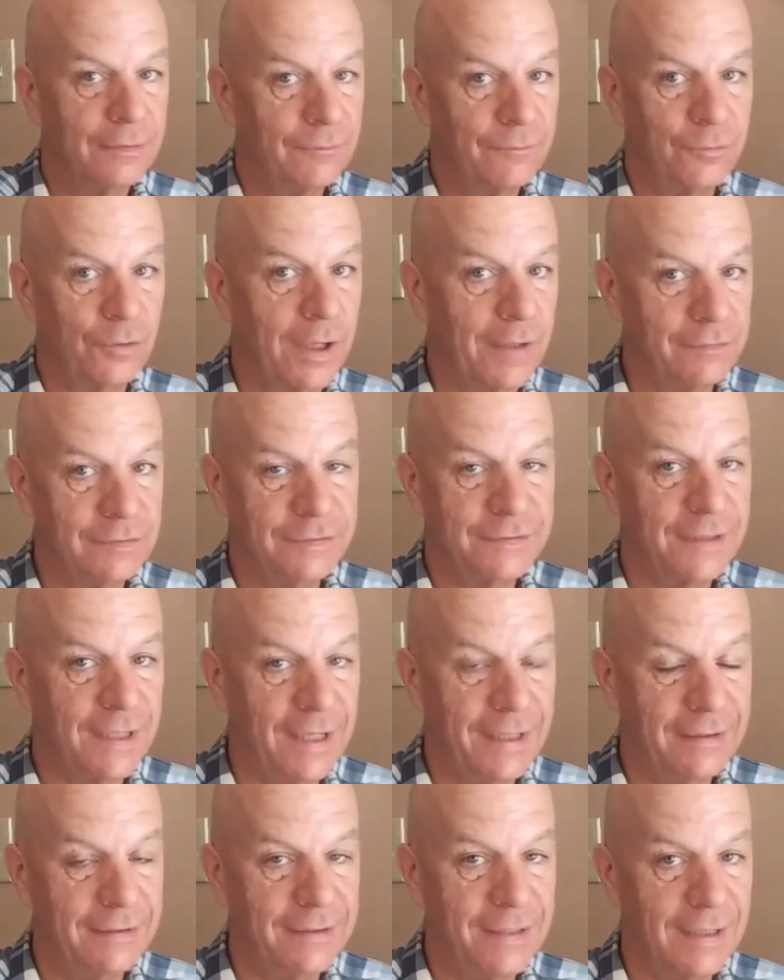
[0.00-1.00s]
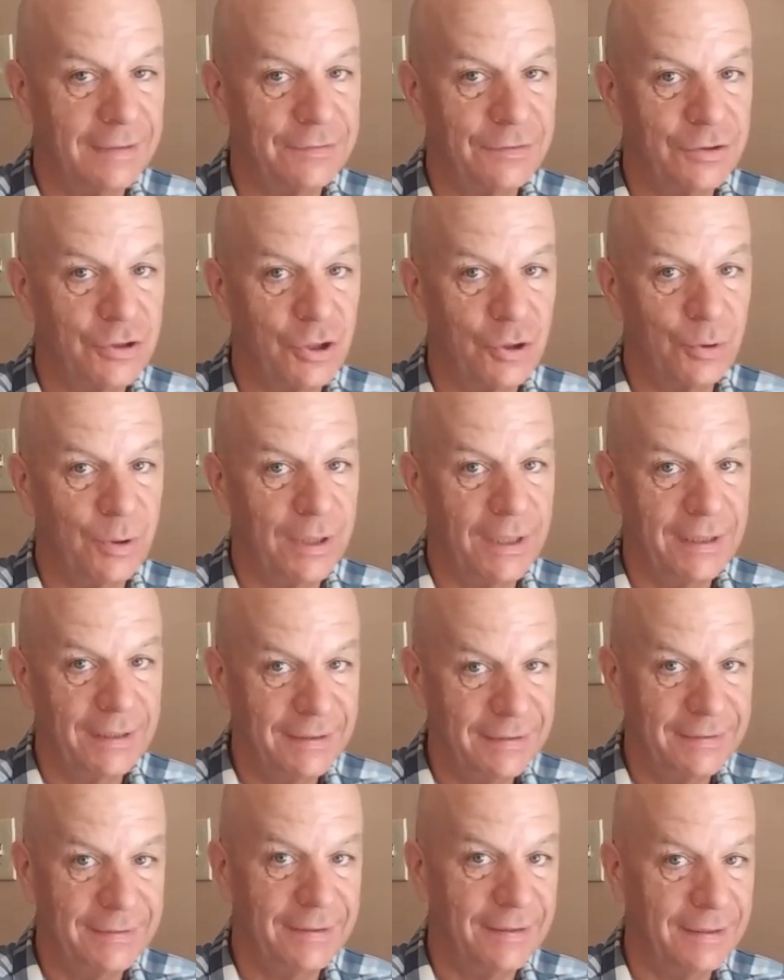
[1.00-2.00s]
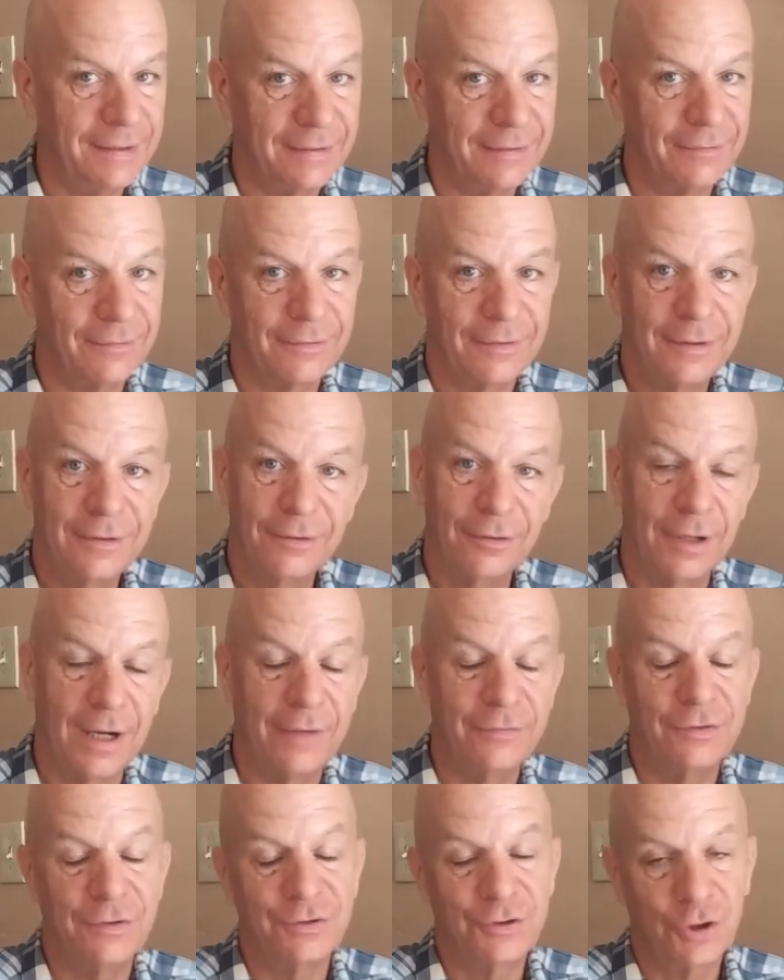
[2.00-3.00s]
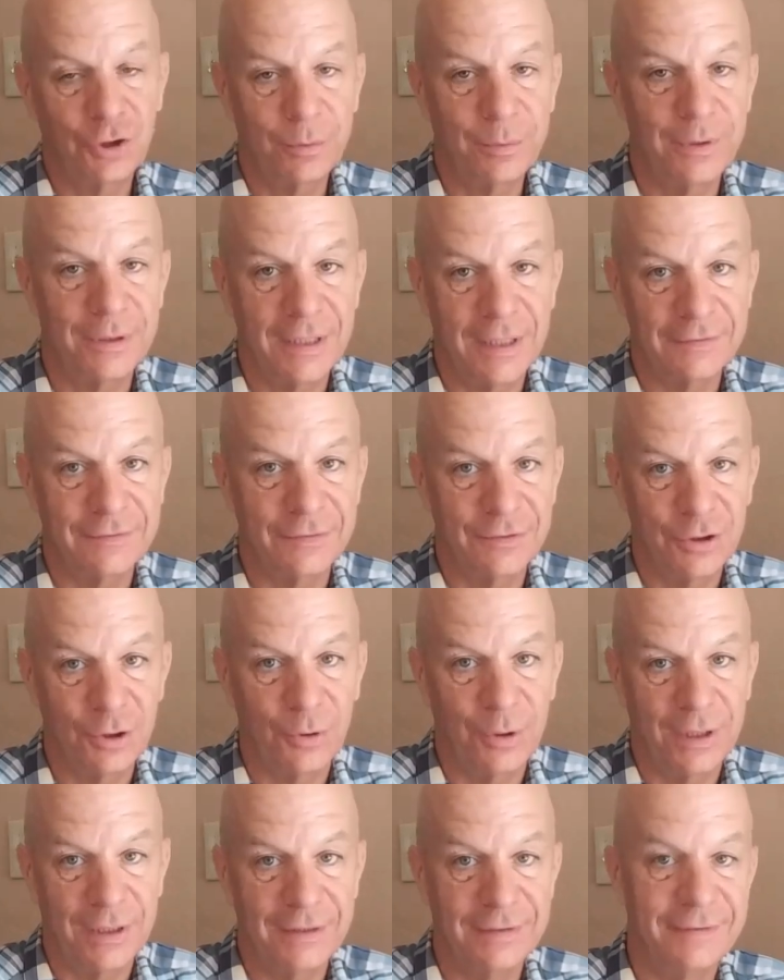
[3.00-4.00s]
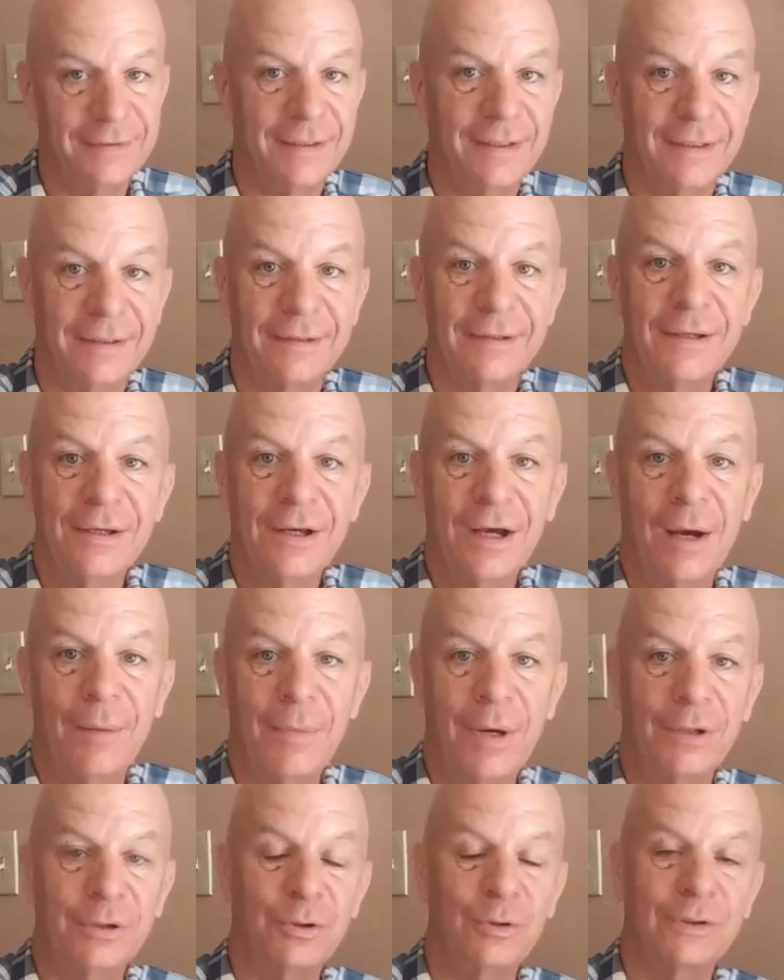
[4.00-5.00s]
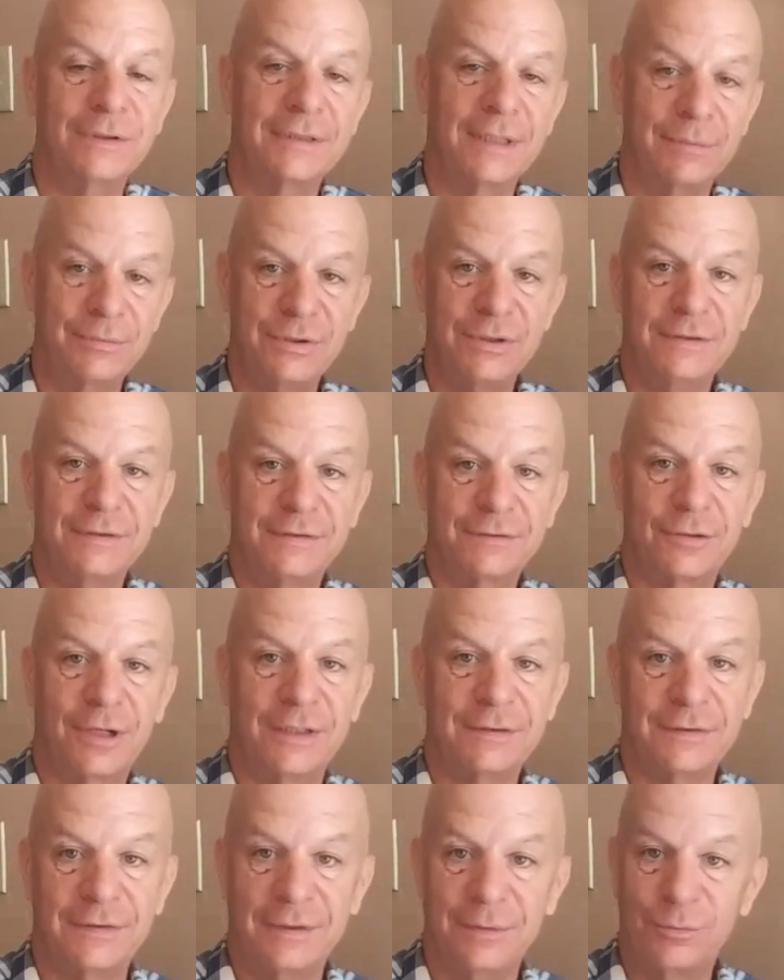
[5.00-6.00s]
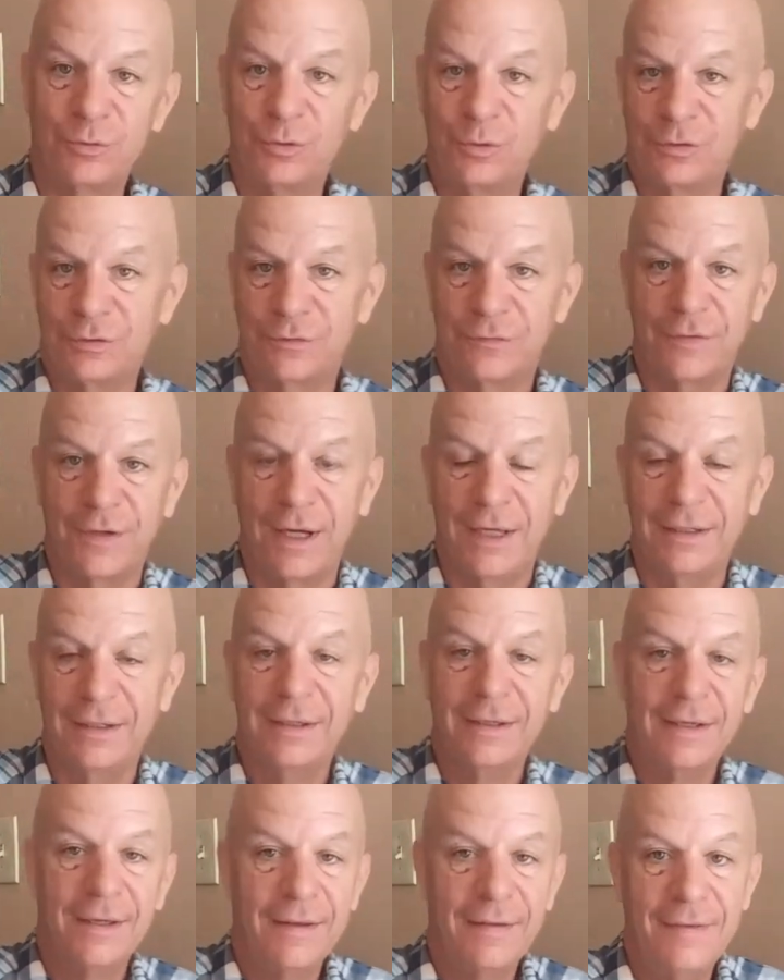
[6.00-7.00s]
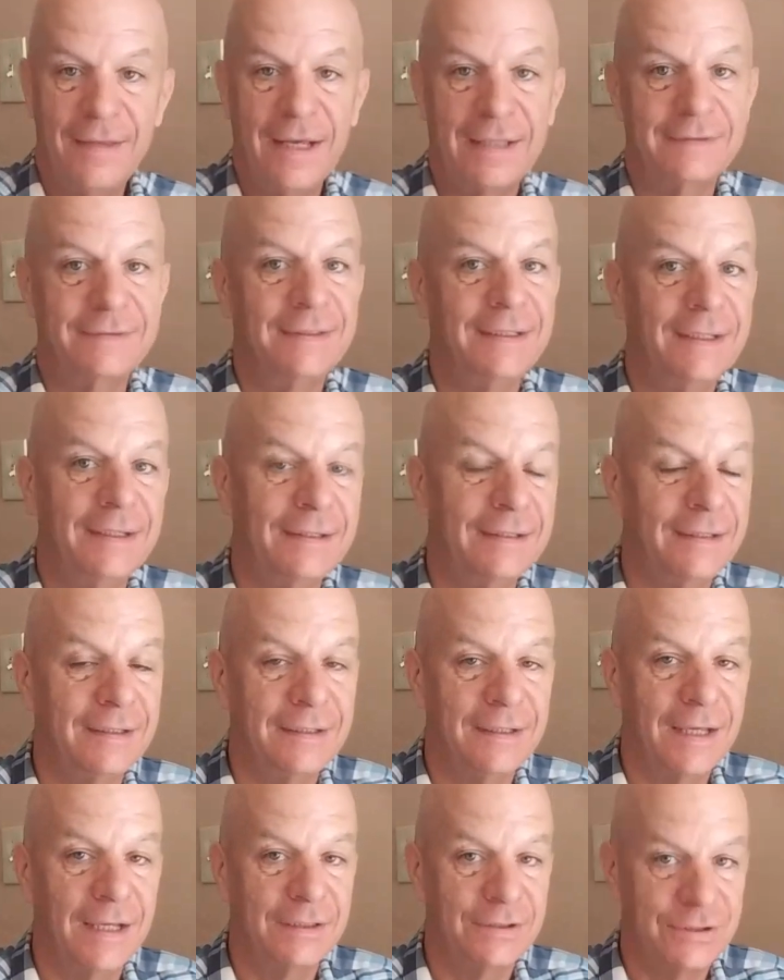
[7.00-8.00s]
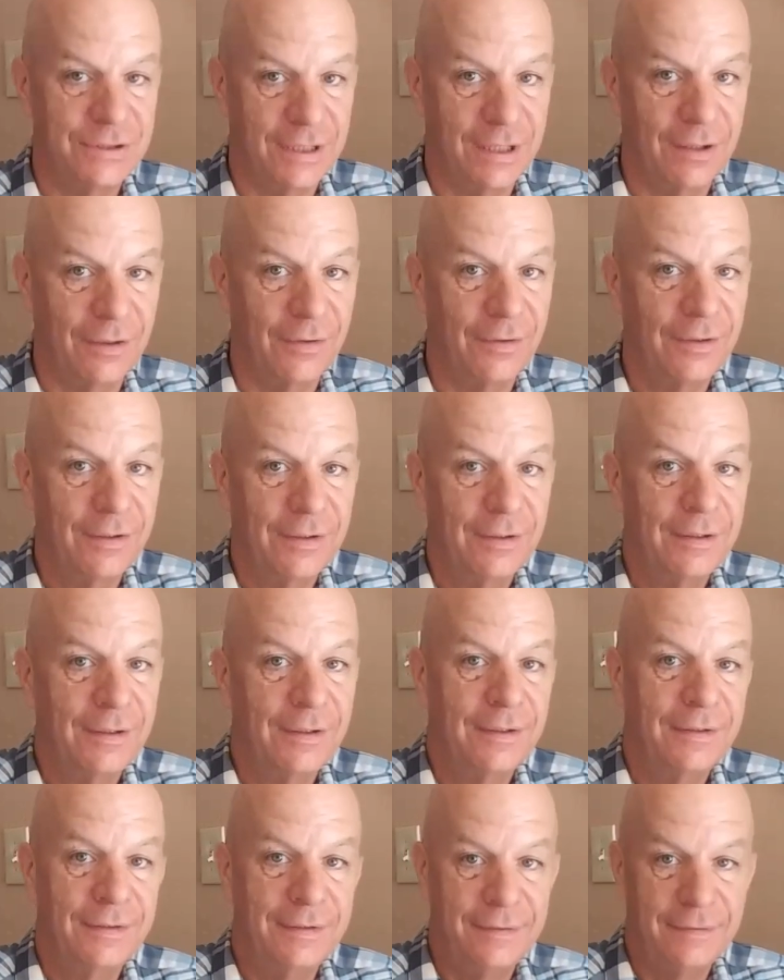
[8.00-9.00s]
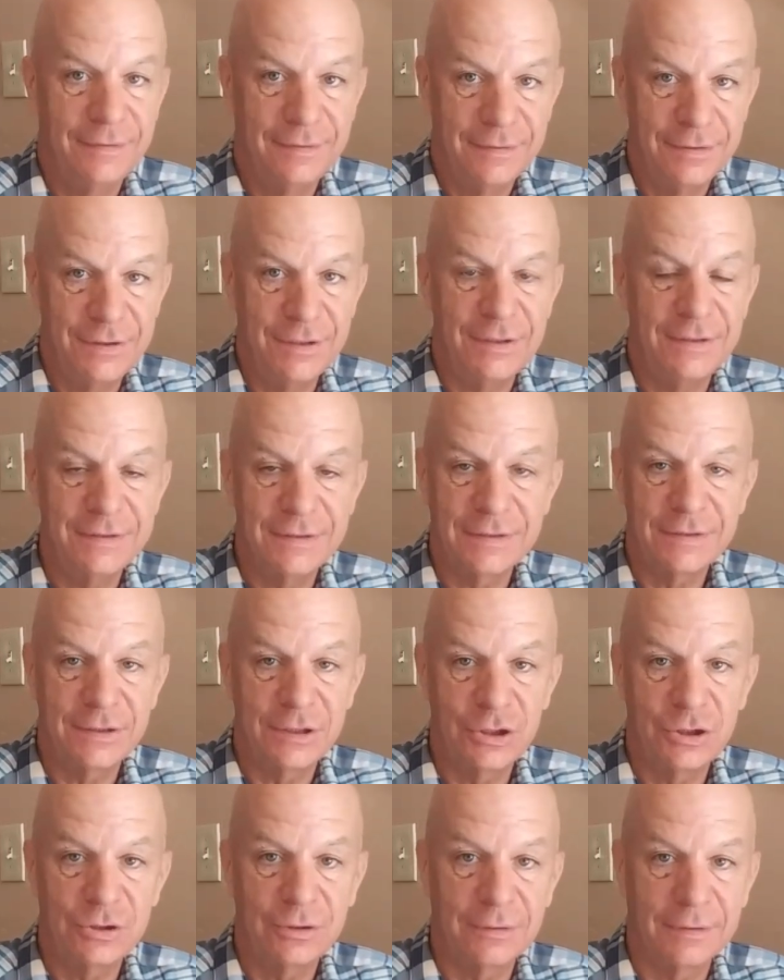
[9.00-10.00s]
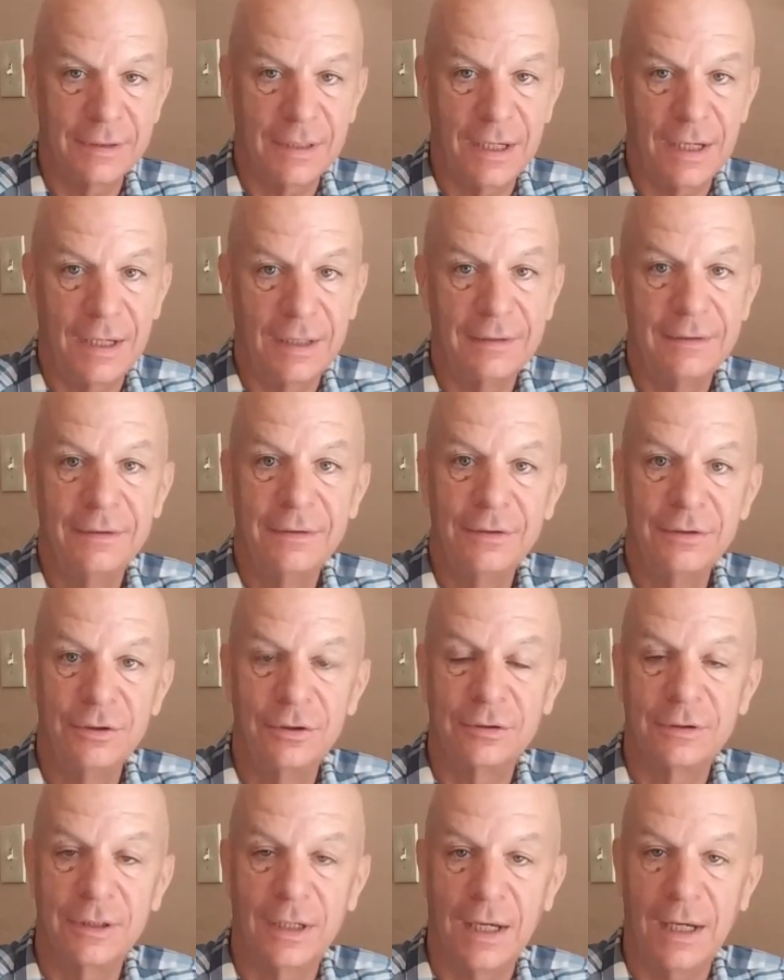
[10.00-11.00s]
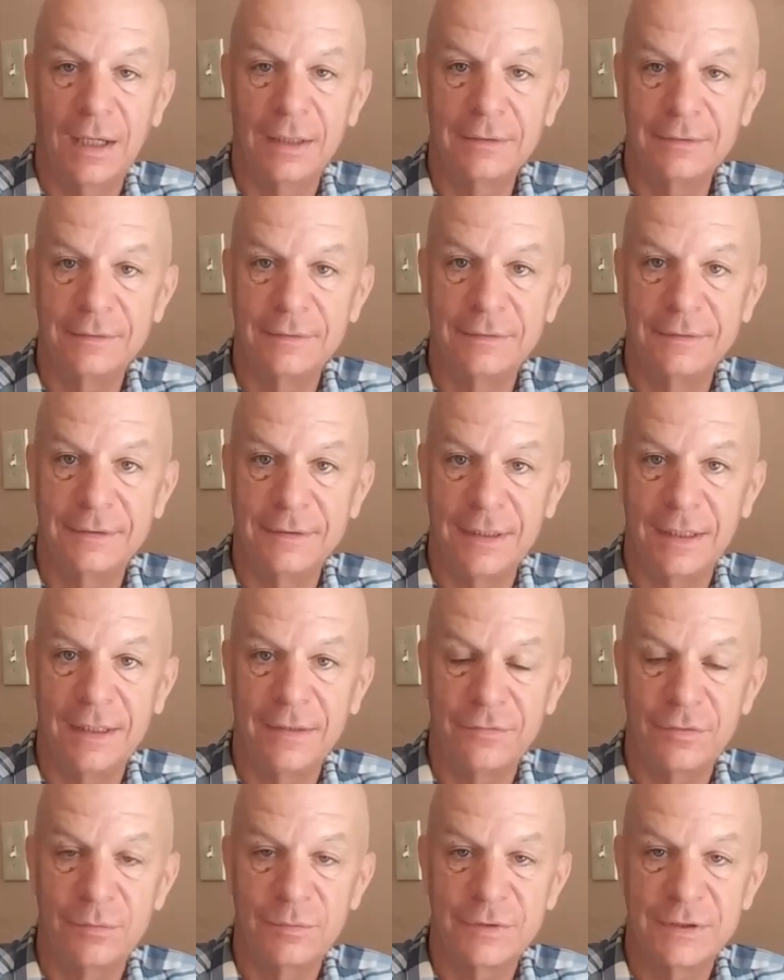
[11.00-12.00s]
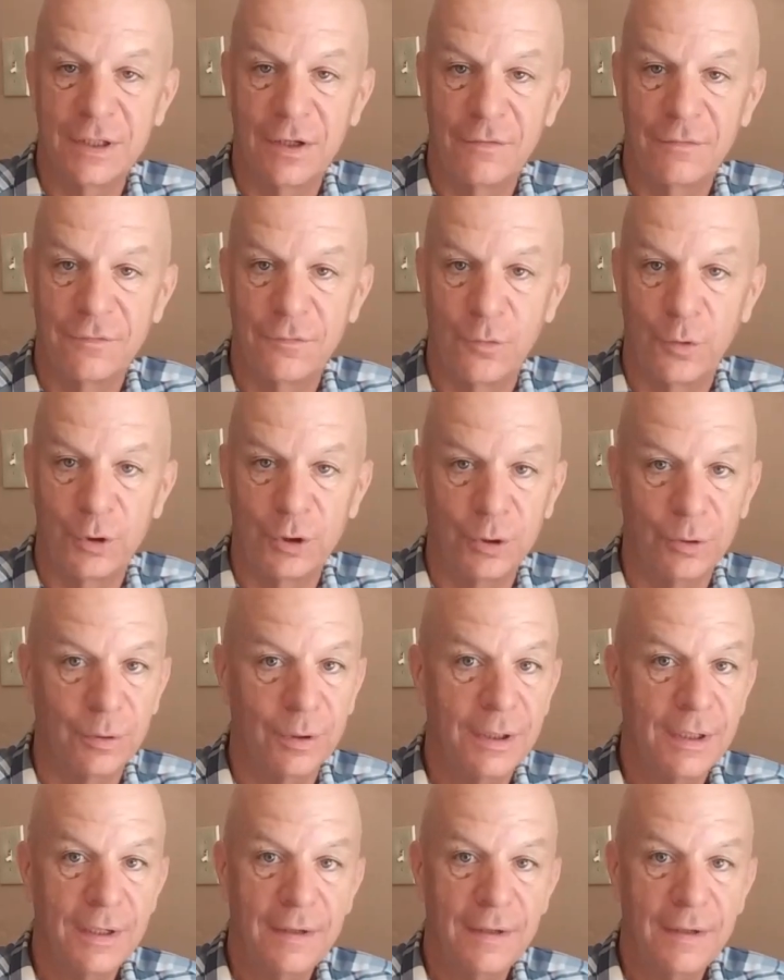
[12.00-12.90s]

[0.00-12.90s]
For I've decided not to know anything, or I've determined not to know anything among you except Jesus Christ and him crucified. That's it in a nutshell. Jesus is your God. Your God gave himself for you.